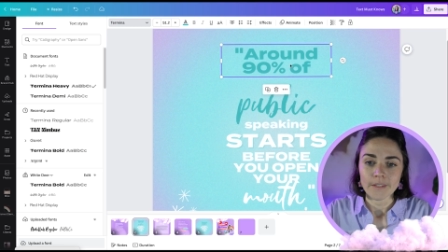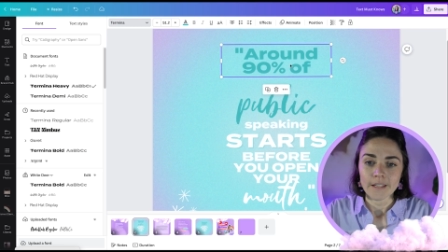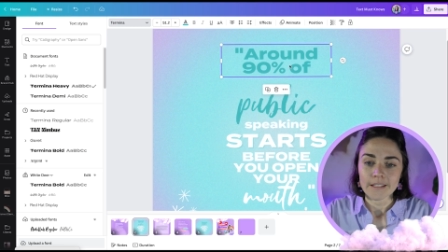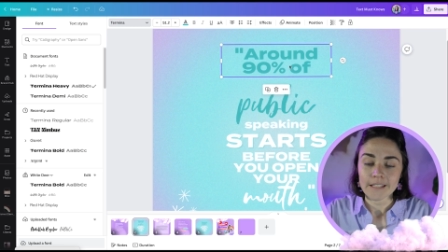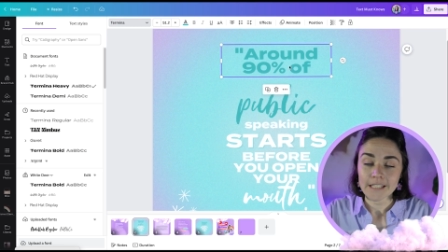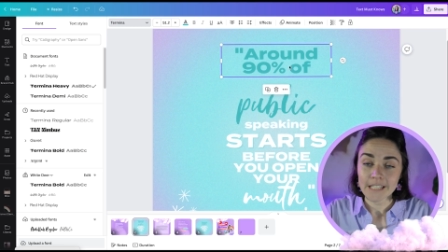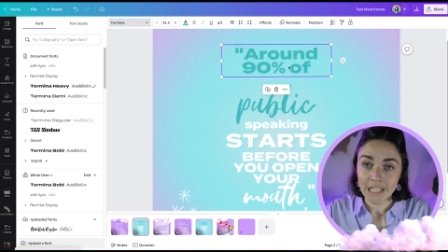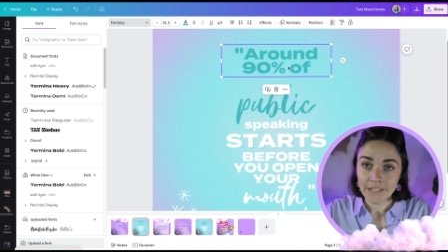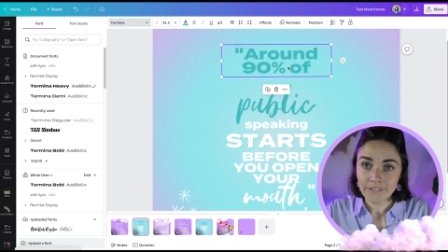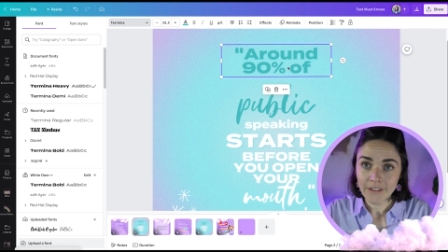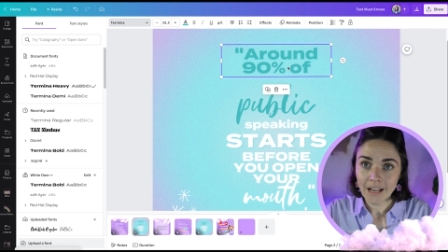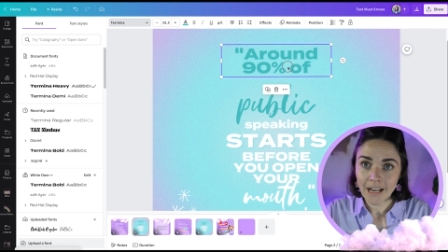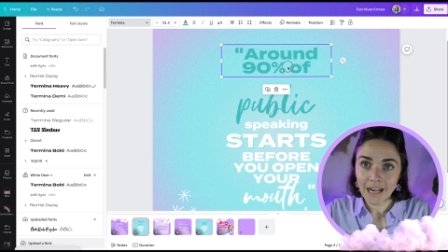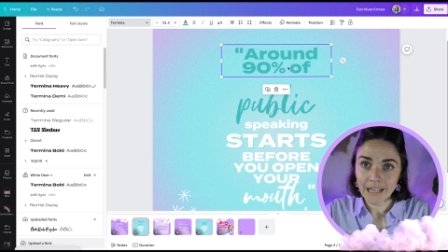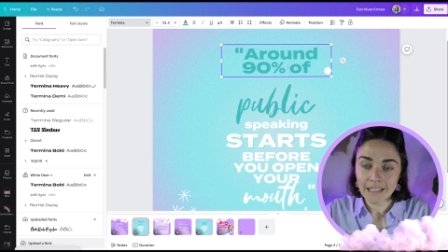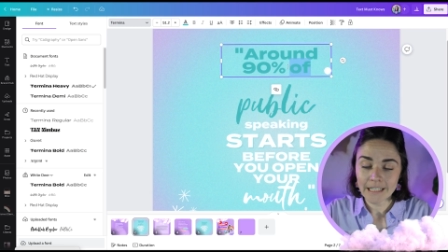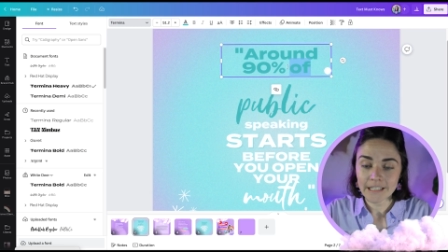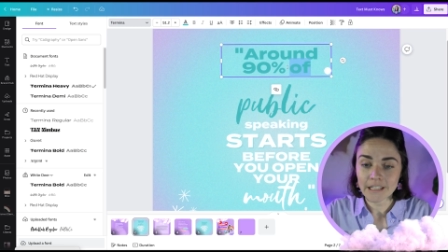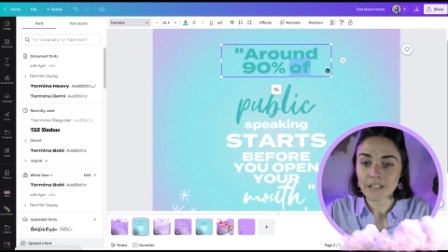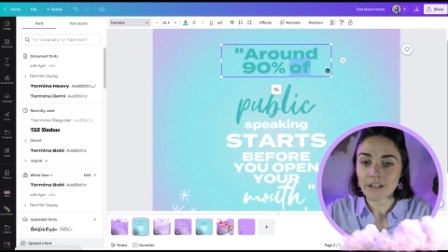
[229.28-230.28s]
So say if I
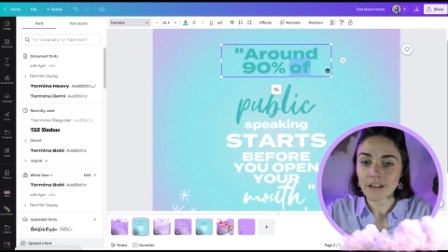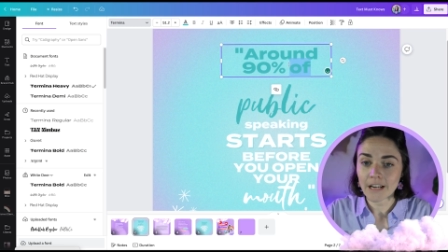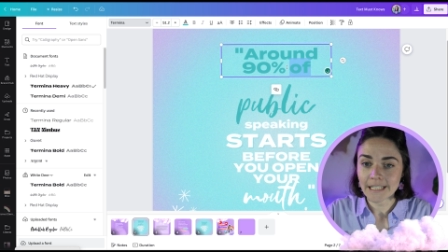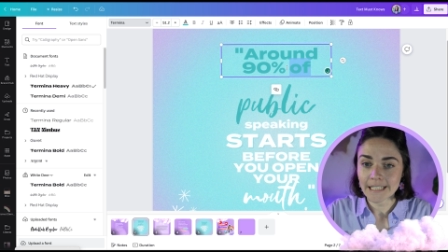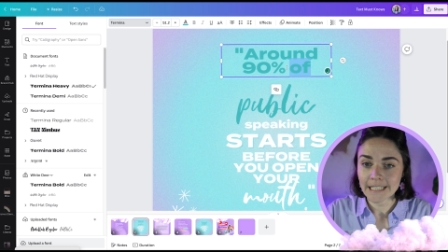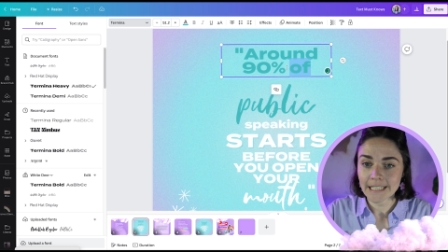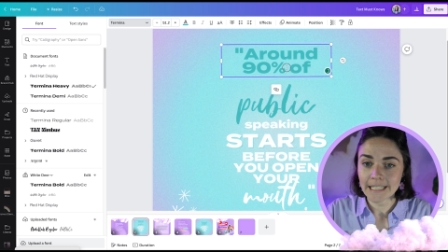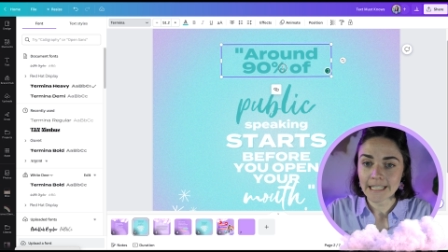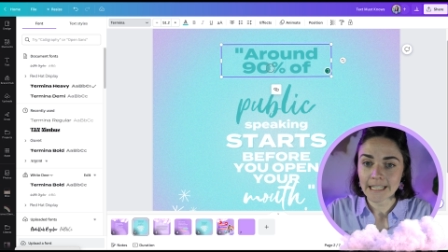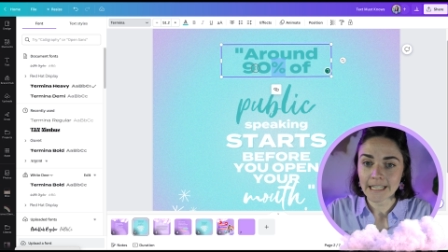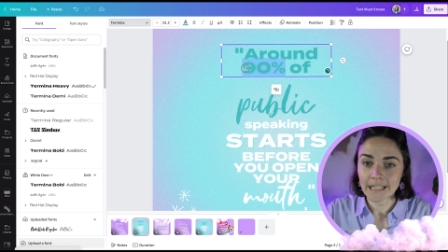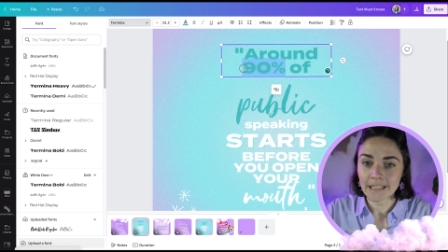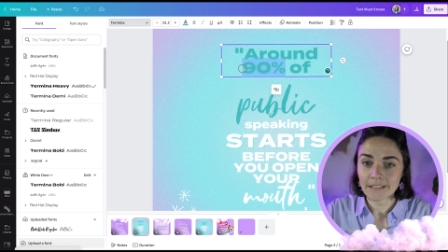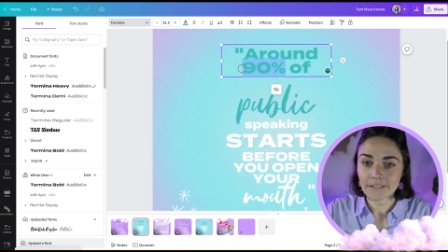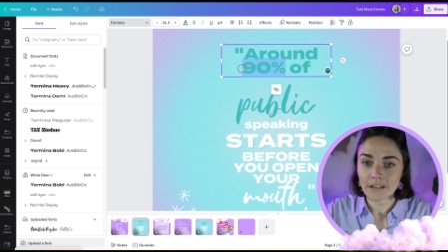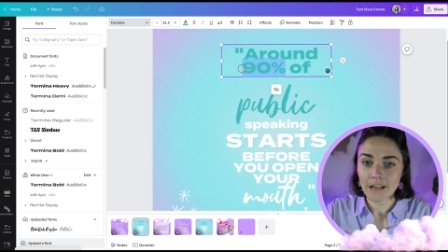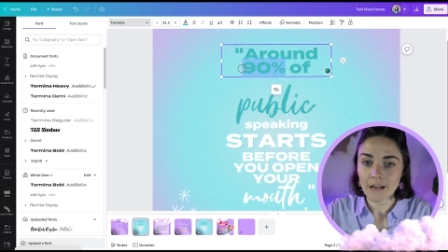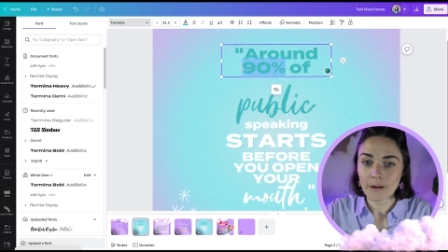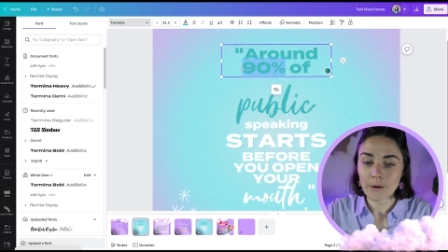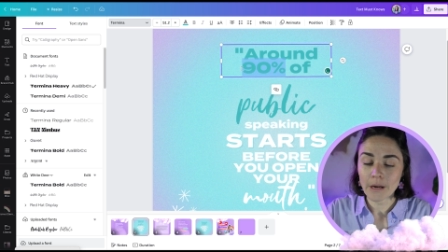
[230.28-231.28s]
highlight the 90 here,
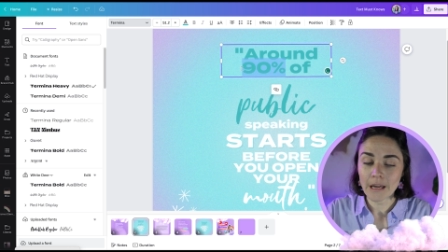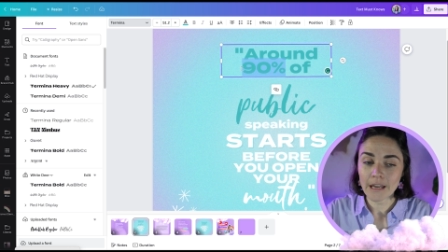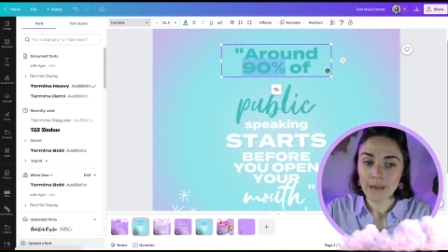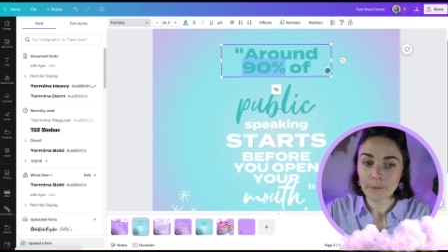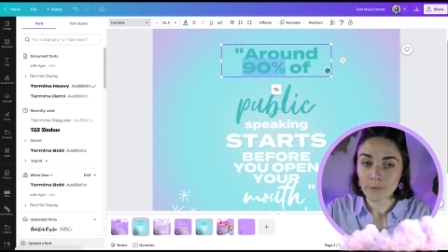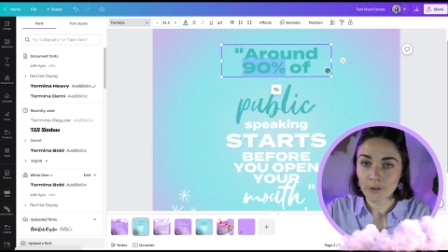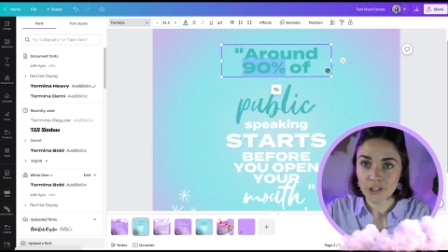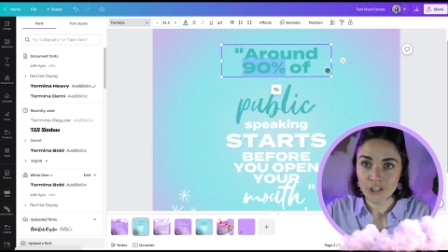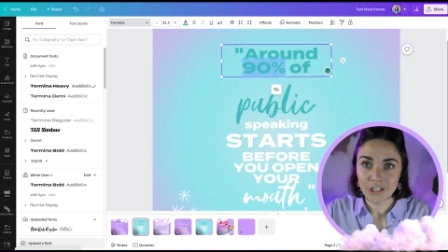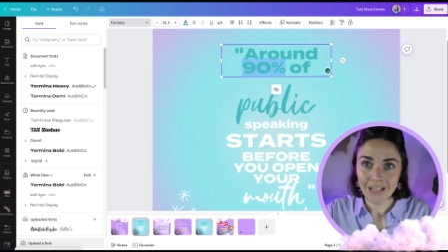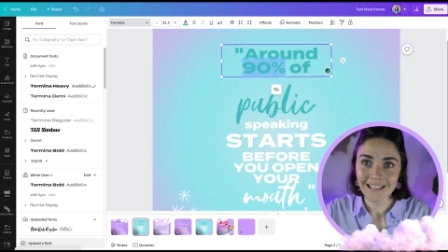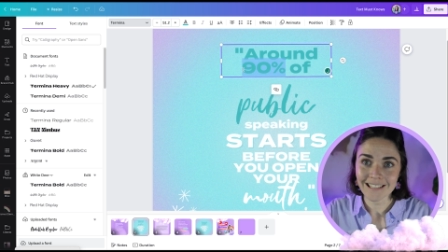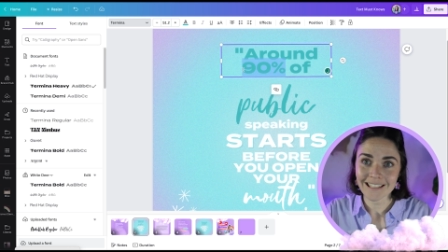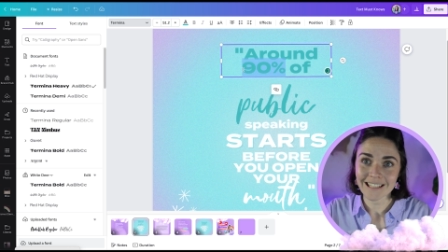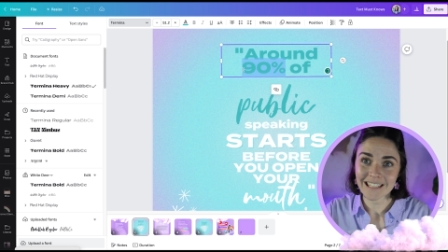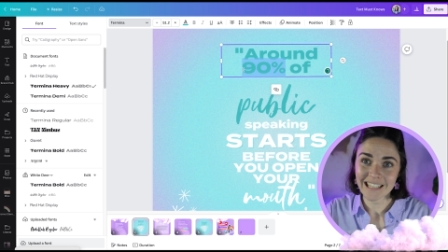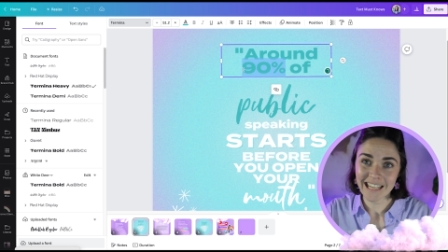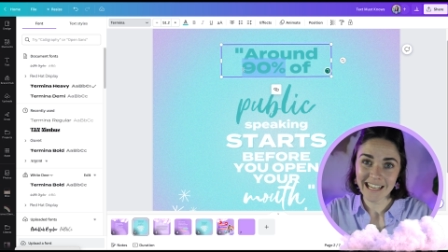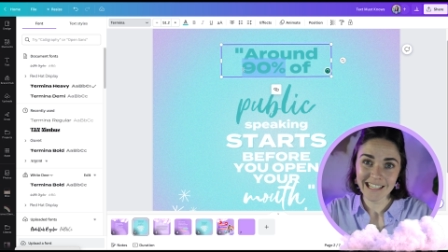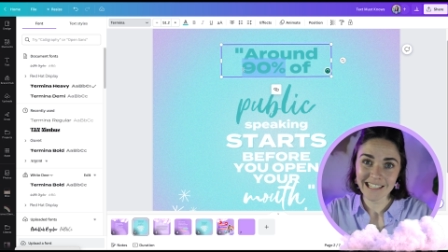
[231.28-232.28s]
and I want to change
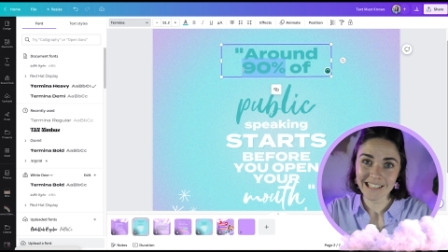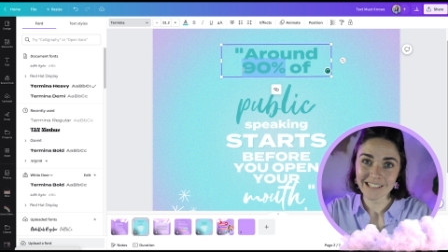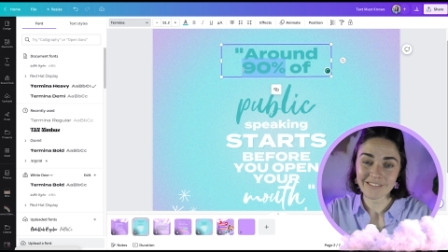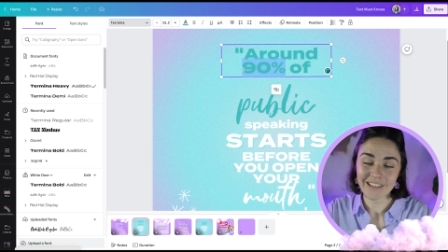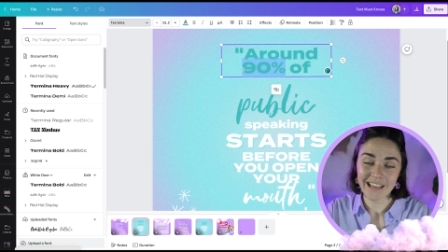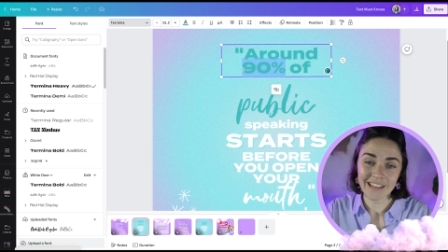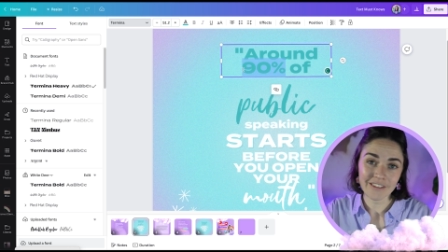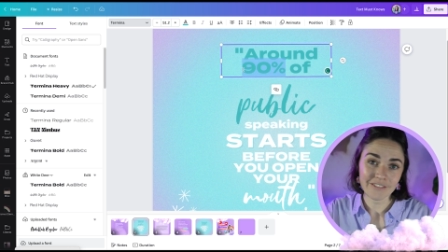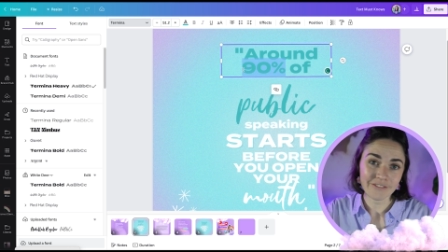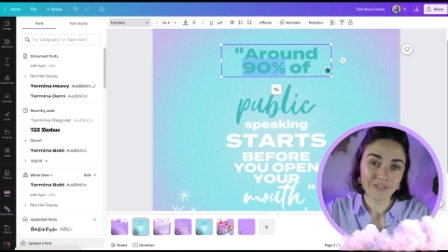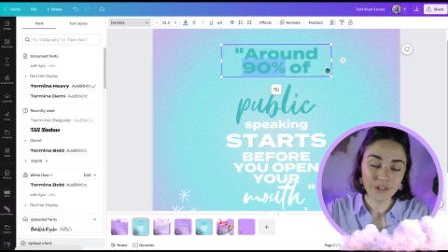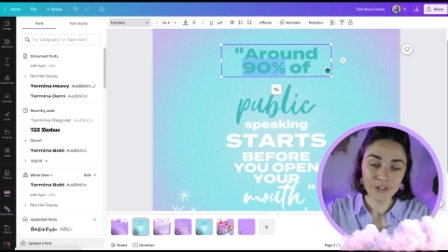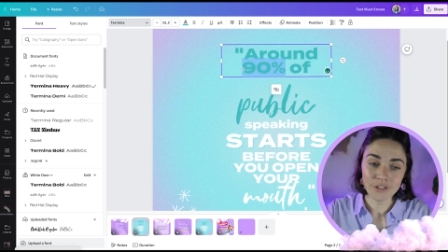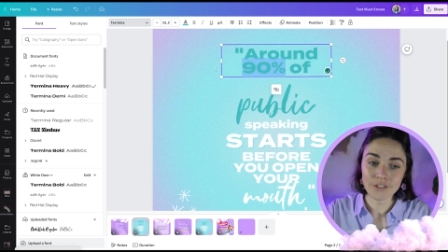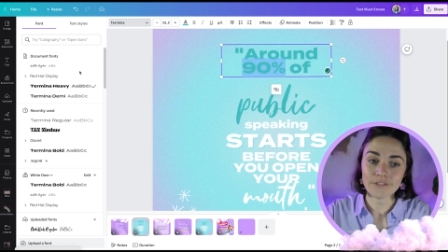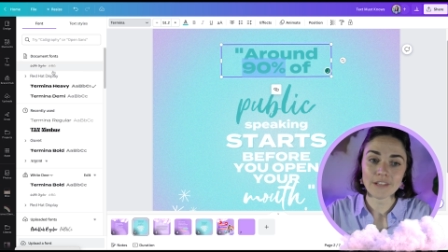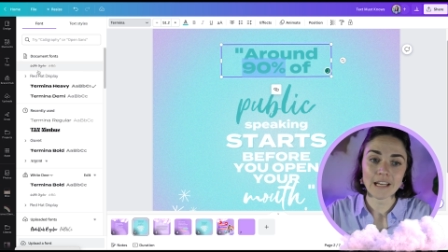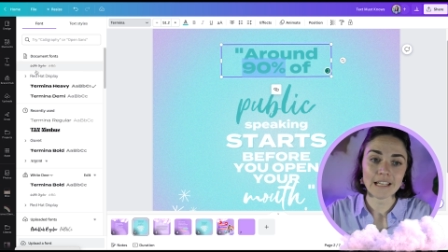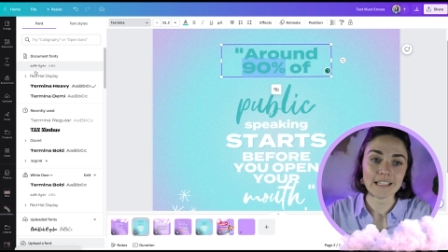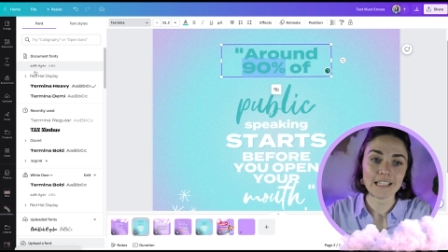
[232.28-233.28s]
the text of that, the
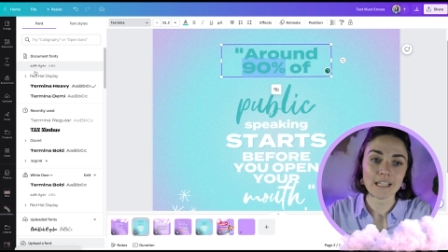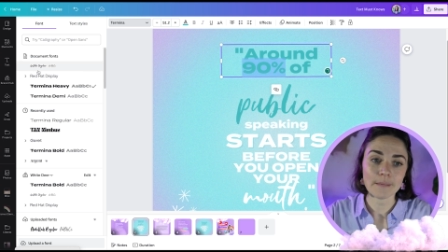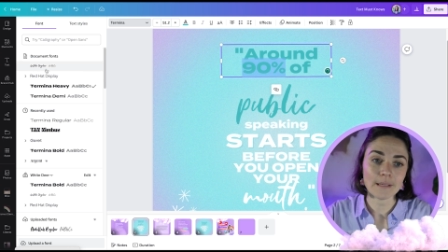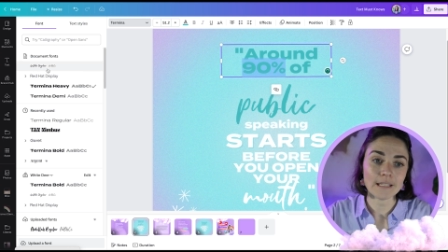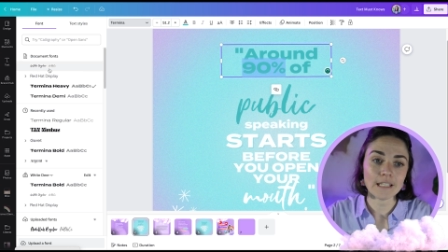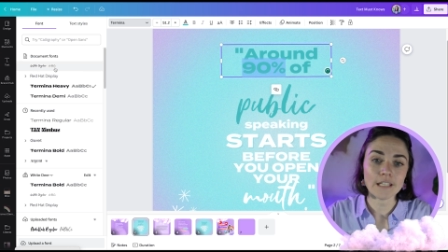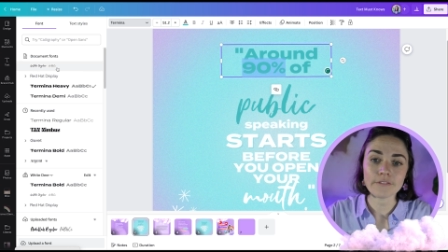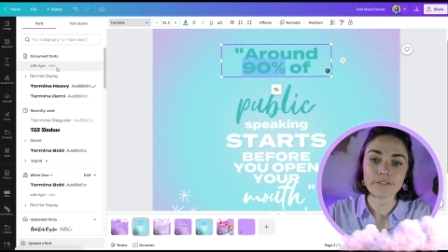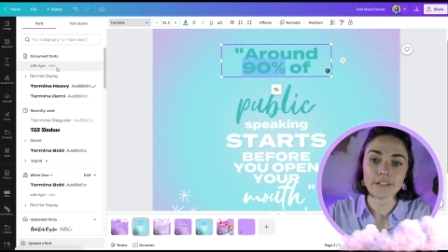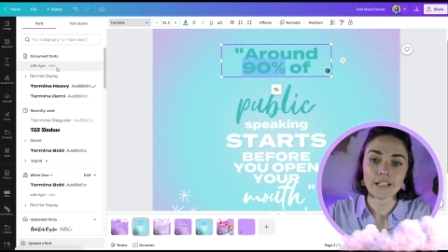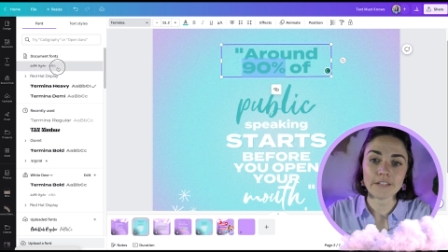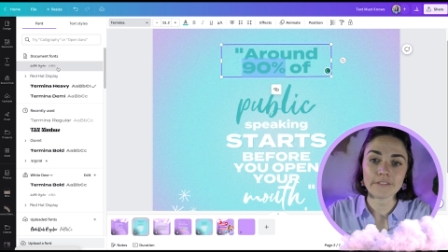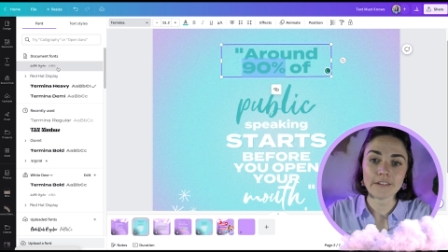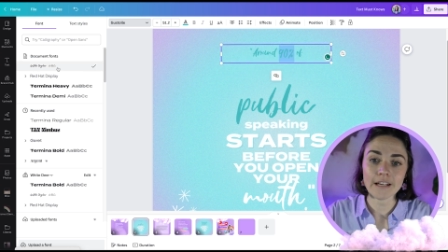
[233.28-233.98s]
font of that, to something different.